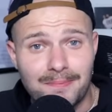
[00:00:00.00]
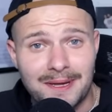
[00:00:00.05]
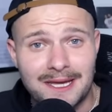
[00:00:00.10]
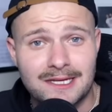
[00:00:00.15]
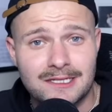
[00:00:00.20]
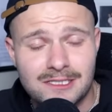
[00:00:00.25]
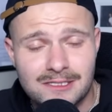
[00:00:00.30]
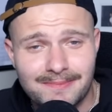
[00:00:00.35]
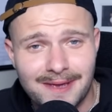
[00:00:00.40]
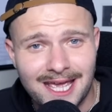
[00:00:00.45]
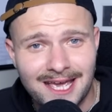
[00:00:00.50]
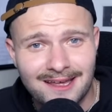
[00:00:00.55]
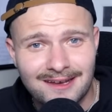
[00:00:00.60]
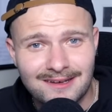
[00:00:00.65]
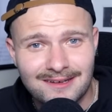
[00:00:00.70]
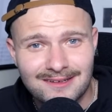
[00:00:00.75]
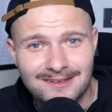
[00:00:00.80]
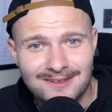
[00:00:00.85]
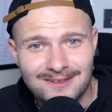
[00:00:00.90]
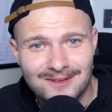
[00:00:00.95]
Piss
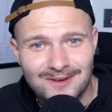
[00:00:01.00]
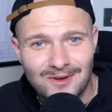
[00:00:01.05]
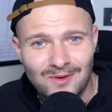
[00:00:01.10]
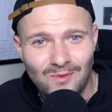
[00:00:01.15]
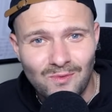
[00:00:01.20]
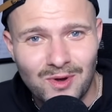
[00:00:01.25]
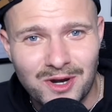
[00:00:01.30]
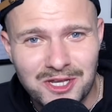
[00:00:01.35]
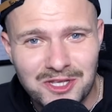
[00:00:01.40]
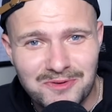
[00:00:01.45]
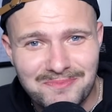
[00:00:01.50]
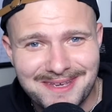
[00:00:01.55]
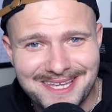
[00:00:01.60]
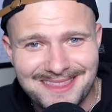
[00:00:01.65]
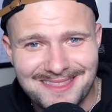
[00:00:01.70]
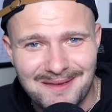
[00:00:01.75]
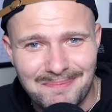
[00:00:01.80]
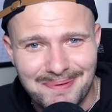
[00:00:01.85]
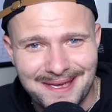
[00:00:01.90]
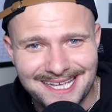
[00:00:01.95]
Man? What do you
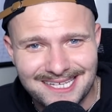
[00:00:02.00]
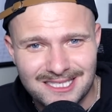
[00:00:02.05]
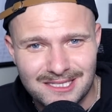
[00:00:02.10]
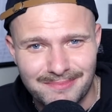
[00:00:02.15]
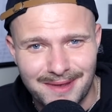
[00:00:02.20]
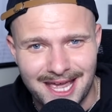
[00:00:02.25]
mean the Piss